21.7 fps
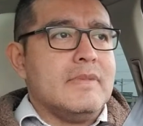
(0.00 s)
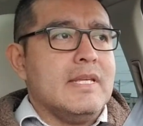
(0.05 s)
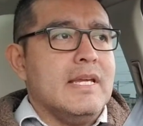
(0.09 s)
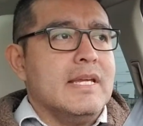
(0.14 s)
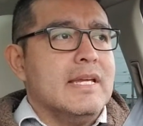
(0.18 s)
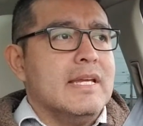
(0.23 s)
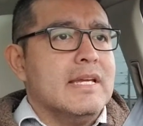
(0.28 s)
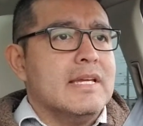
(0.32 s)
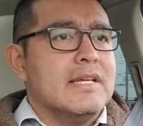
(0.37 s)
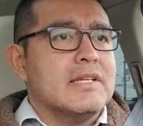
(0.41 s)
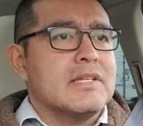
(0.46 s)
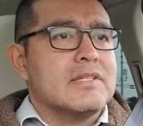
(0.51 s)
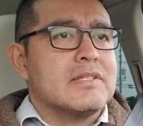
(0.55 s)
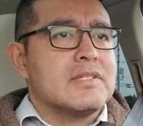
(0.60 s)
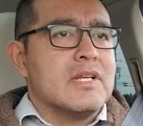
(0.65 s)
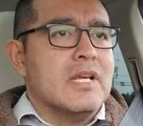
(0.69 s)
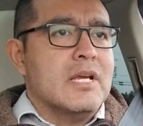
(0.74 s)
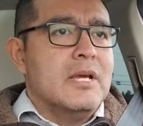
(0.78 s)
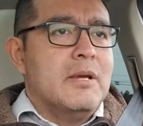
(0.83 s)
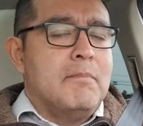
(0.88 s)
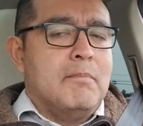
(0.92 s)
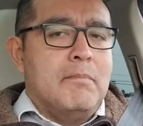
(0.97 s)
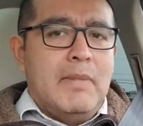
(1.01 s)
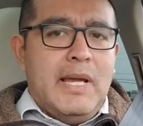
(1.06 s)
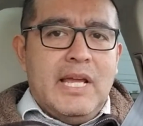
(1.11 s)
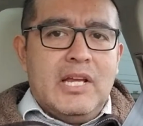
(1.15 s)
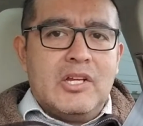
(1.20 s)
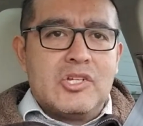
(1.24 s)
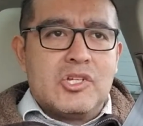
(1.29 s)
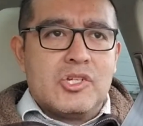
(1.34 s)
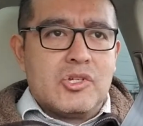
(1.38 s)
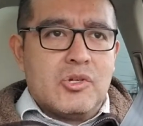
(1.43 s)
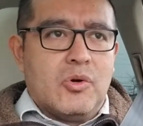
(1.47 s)
is
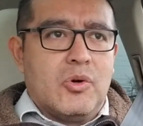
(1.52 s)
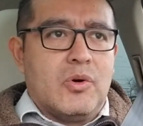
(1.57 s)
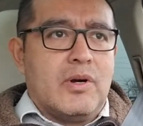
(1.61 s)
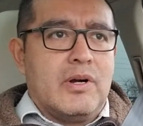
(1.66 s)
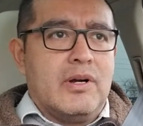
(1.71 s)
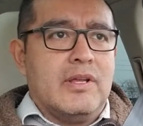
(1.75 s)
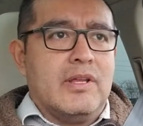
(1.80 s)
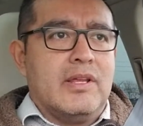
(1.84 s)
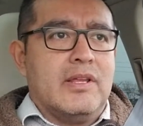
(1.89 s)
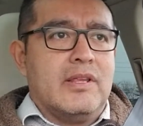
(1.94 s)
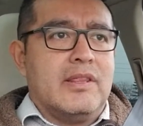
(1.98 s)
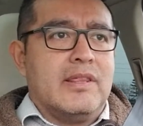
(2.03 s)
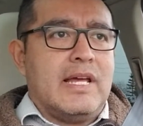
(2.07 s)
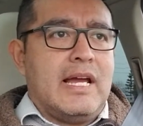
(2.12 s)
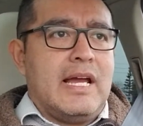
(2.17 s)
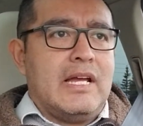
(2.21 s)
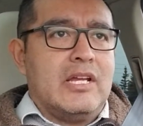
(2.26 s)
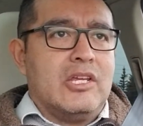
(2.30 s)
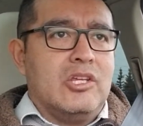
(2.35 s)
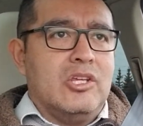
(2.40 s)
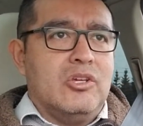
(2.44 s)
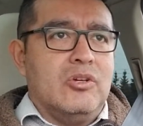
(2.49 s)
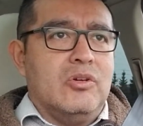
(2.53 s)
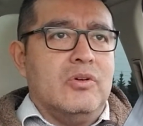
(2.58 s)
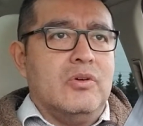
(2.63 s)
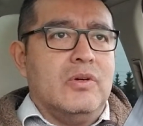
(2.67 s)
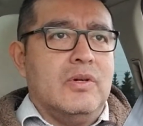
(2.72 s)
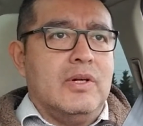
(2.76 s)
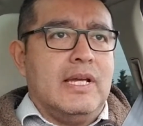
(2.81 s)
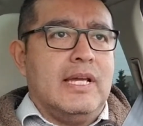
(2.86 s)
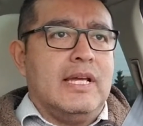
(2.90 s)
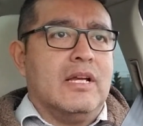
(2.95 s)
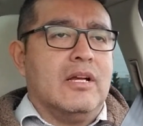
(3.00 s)
make sure that
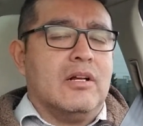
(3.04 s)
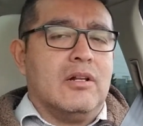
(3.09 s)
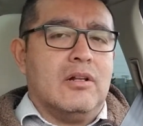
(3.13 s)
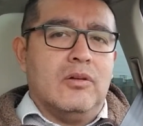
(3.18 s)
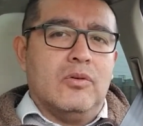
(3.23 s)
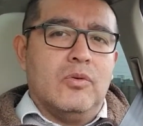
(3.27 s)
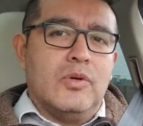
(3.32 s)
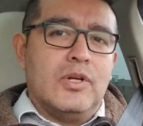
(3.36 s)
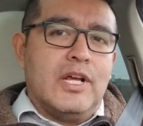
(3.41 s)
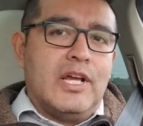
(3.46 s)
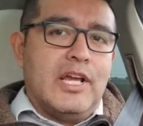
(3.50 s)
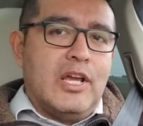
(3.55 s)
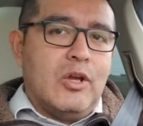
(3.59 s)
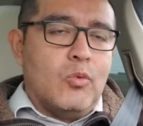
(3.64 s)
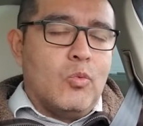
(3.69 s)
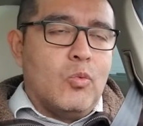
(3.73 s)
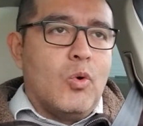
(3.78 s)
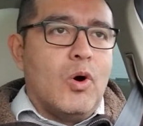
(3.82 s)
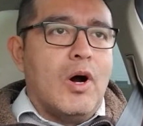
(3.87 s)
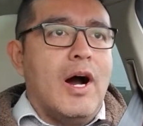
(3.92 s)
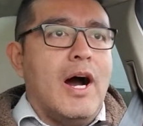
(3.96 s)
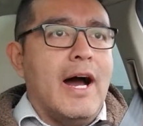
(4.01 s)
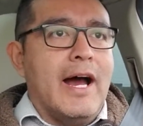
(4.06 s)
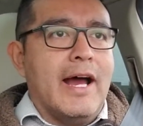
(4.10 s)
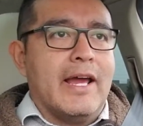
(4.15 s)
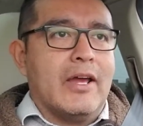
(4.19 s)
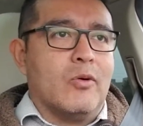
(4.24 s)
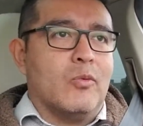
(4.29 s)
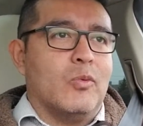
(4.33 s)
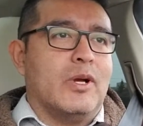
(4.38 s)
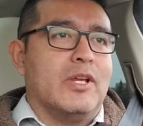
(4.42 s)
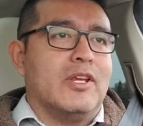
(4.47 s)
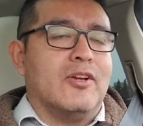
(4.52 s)
you include a
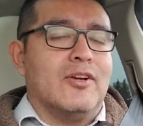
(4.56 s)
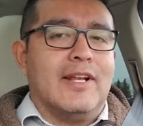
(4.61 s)
why. When you're